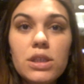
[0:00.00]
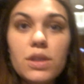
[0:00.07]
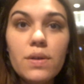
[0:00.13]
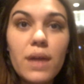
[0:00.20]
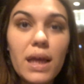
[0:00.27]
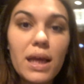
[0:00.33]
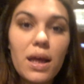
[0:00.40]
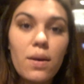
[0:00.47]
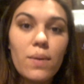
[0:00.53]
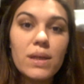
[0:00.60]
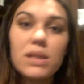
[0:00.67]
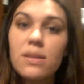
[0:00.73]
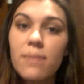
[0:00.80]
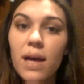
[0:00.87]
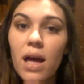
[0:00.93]
do like a
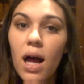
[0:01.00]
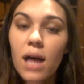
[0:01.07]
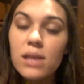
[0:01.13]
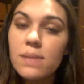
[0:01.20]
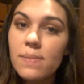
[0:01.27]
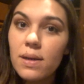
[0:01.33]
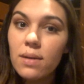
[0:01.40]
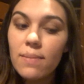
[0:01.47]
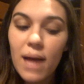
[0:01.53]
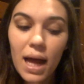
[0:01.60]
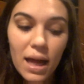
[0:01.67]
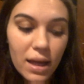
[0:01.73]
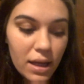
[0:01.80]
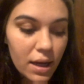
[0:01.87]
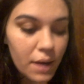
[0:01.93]
what's in my hospital
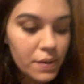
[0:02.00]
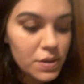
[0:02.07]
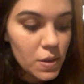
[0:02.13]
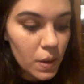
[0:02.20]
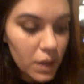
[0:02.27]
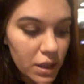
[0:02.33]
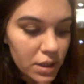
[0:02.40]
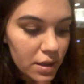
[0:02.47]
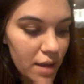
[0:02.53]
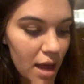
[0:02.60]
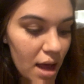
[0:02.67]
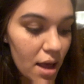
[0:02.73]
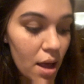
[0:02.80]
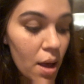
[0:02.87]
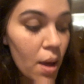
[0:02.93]
bag, and I will totally do
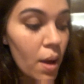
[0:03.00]
that